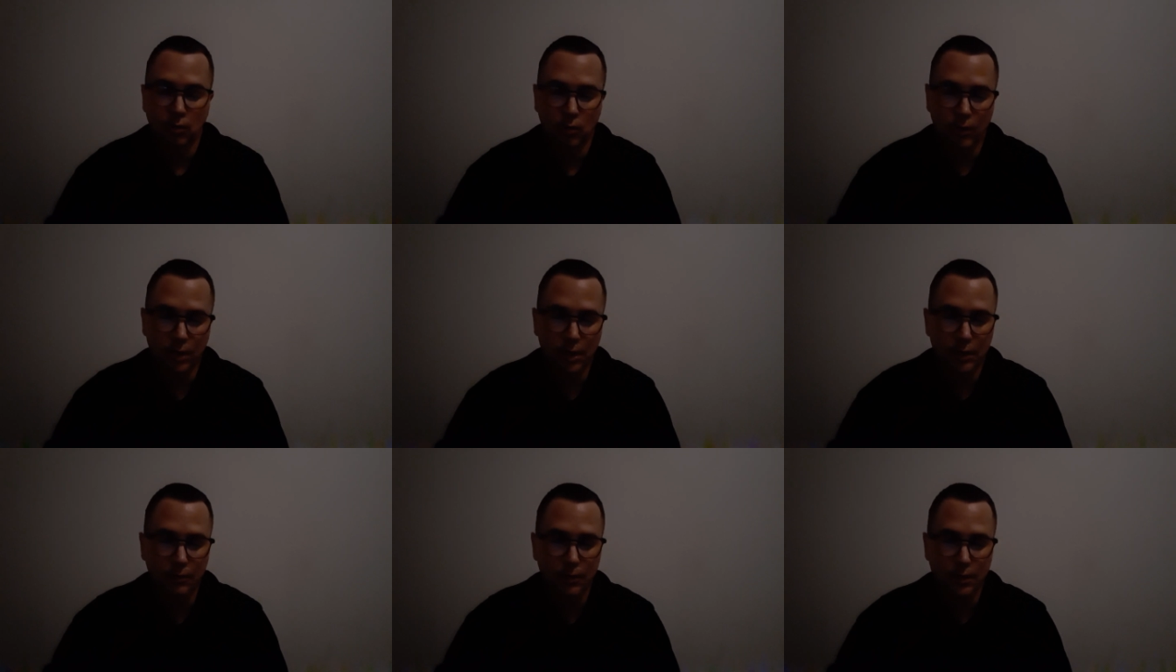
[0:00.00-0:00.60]
We're
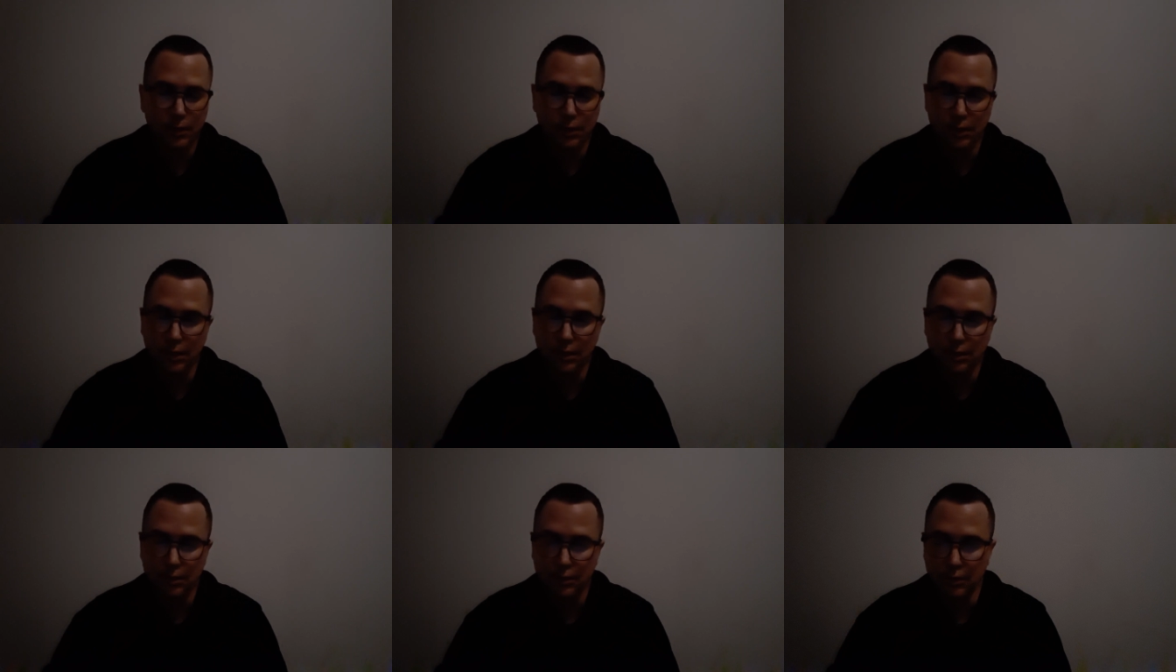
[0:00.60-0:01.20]
not really
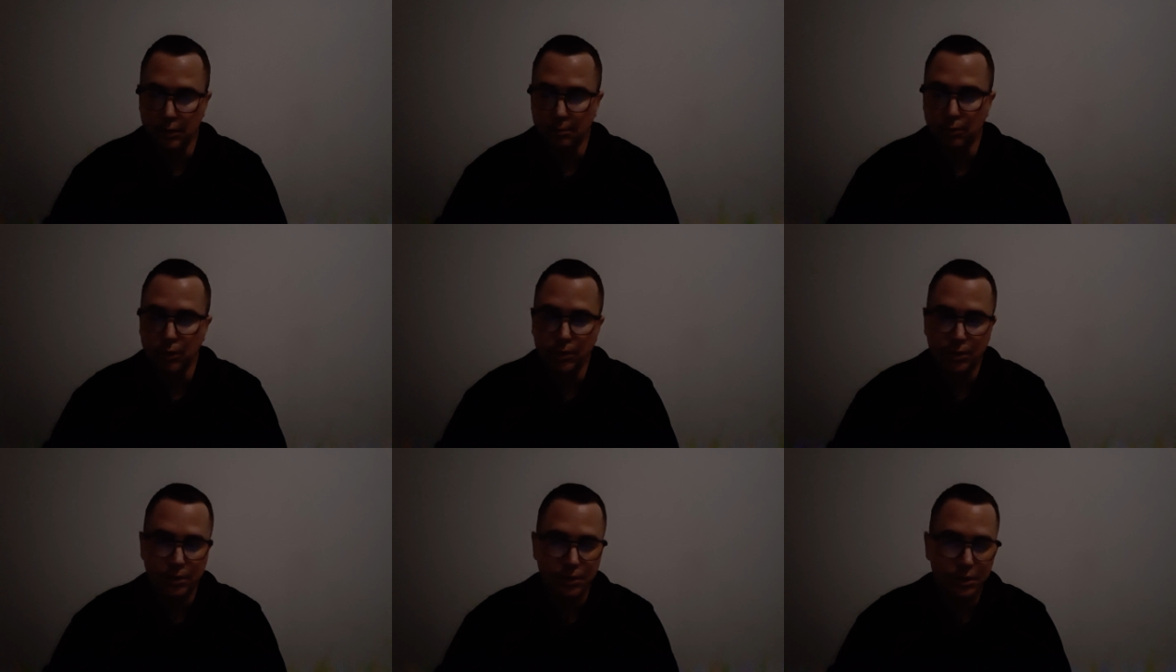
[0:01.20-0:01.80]
getting into the
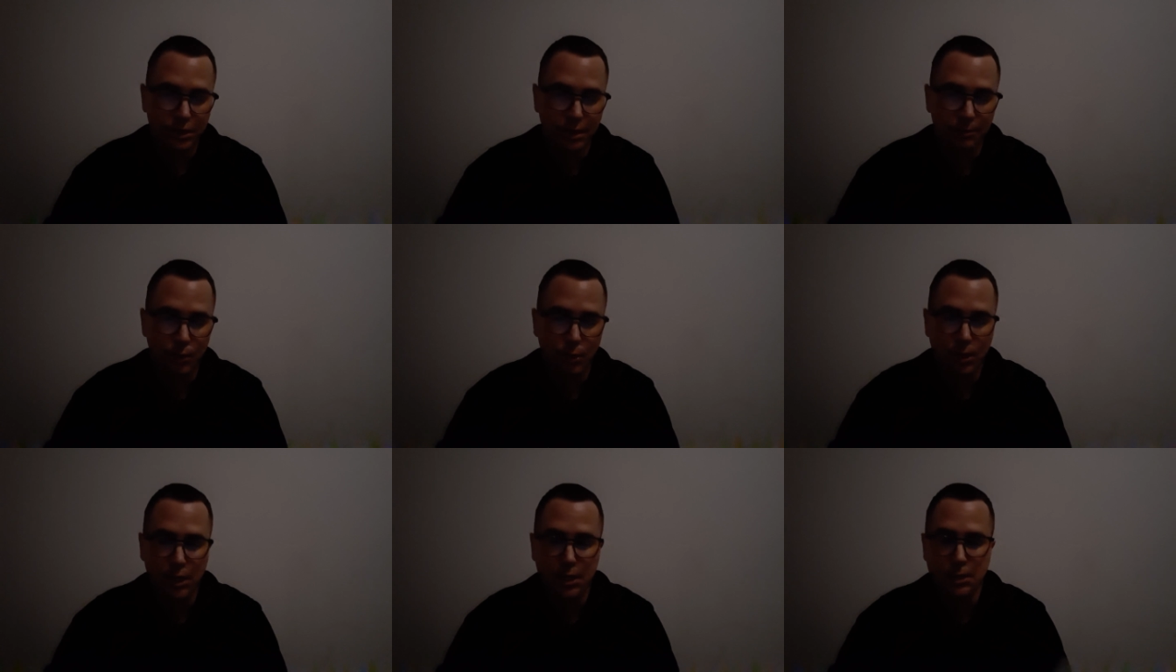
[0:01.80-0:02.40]
book,
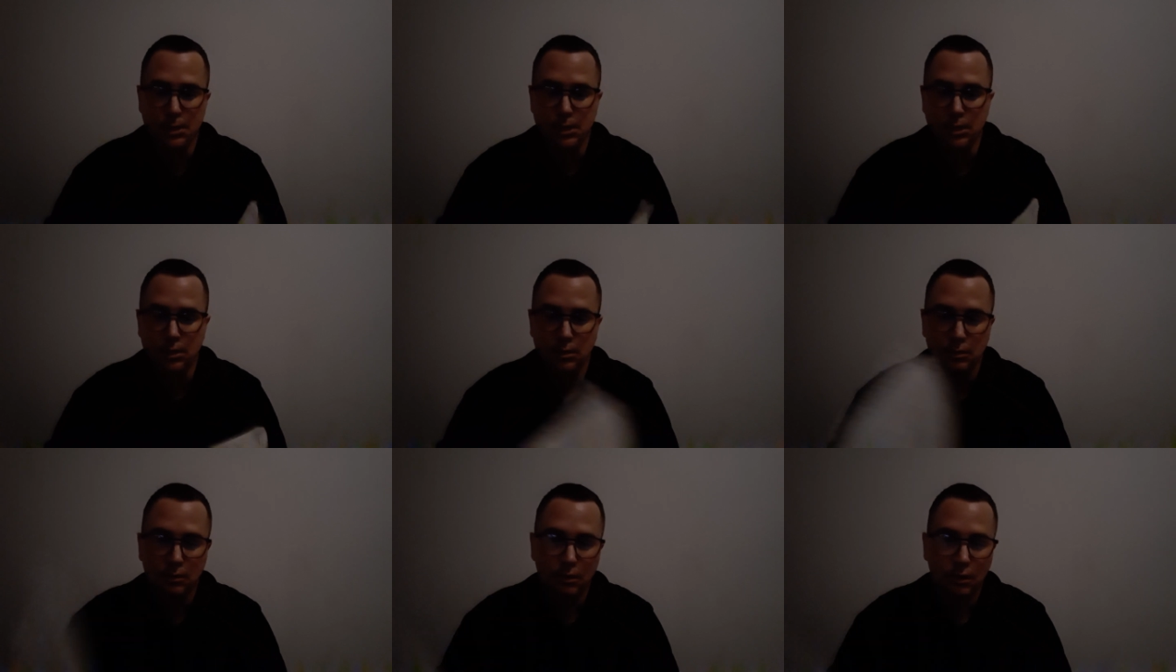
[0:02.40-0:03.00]
summarizing.
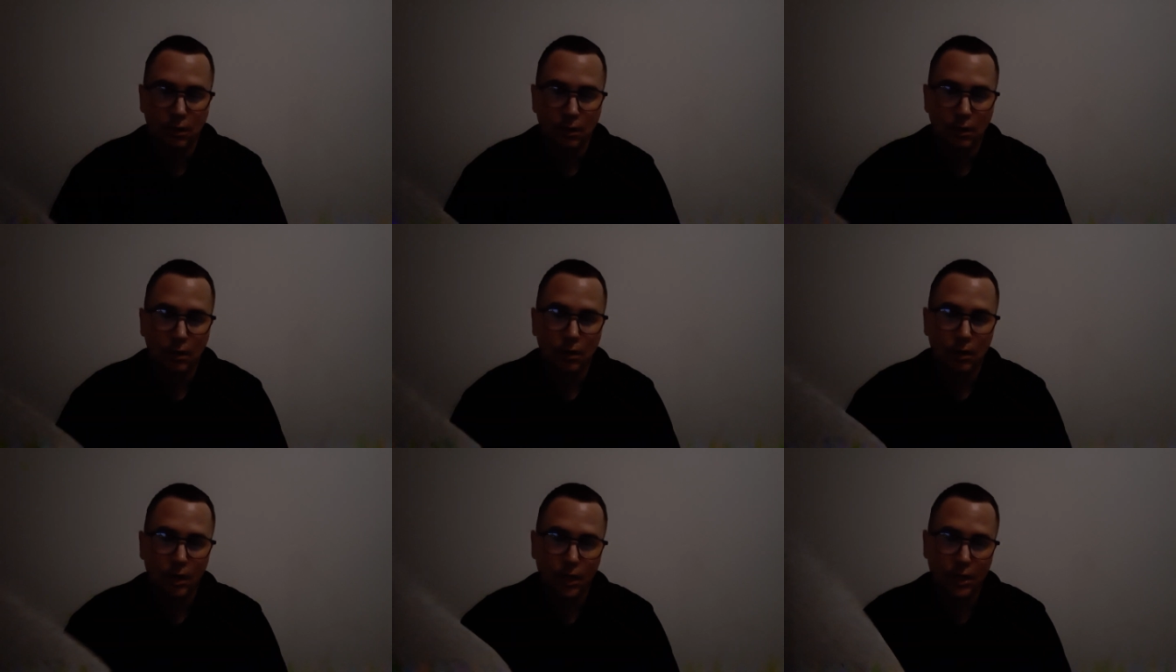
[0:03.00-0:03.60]

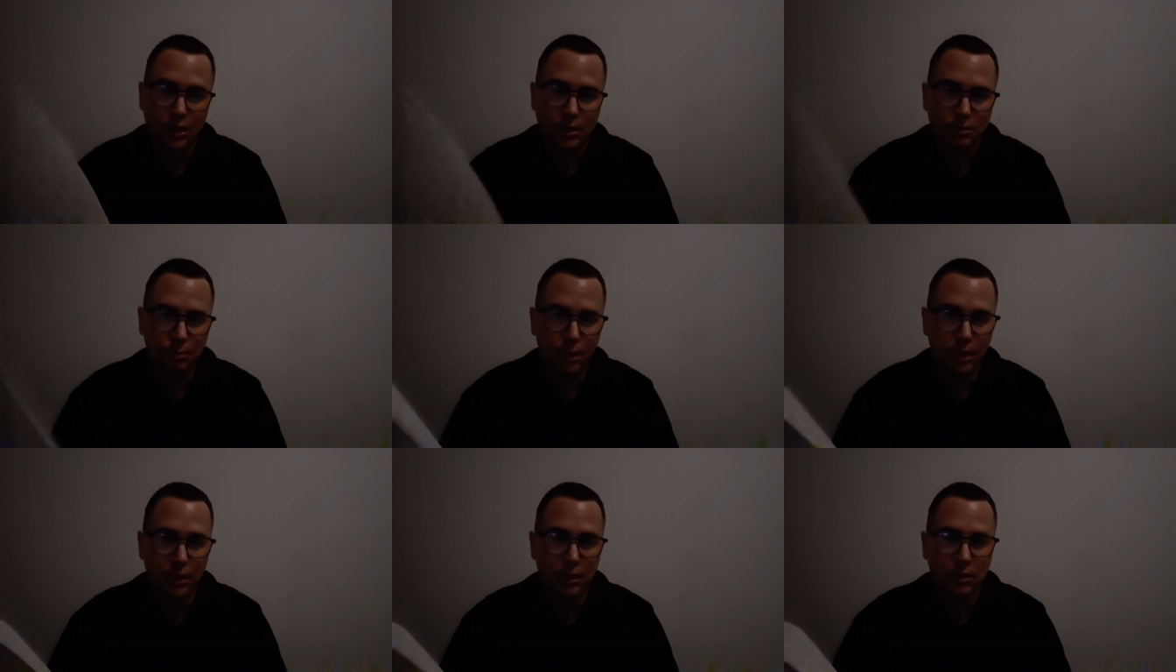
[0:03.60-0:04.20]
It gets
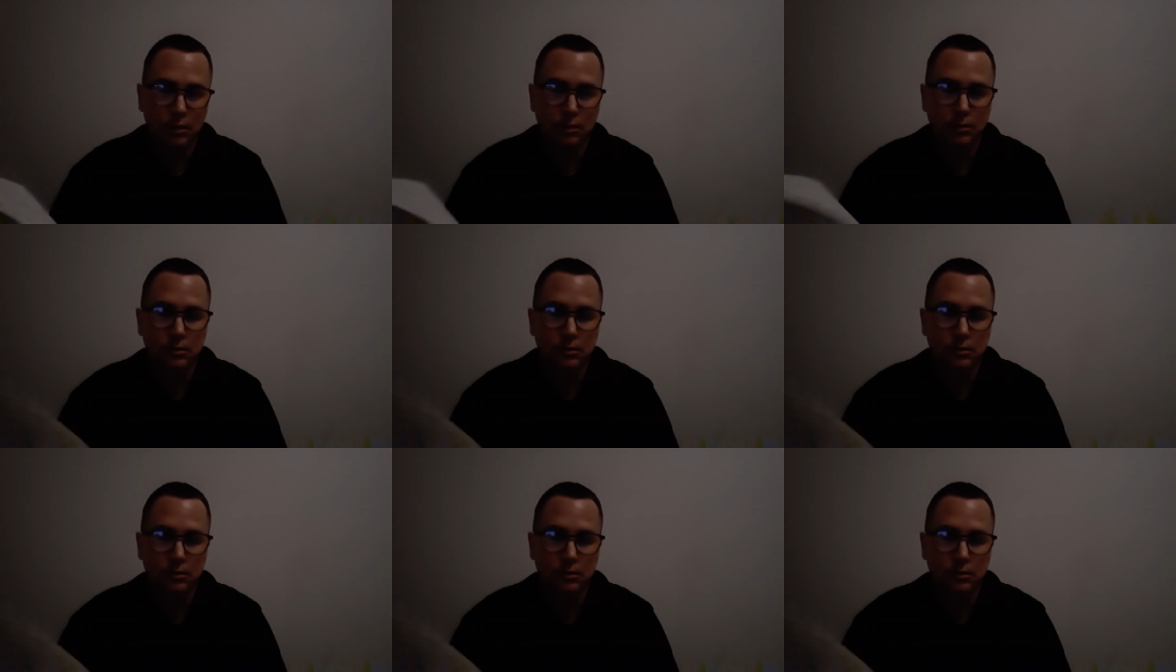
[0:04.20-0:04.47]
better.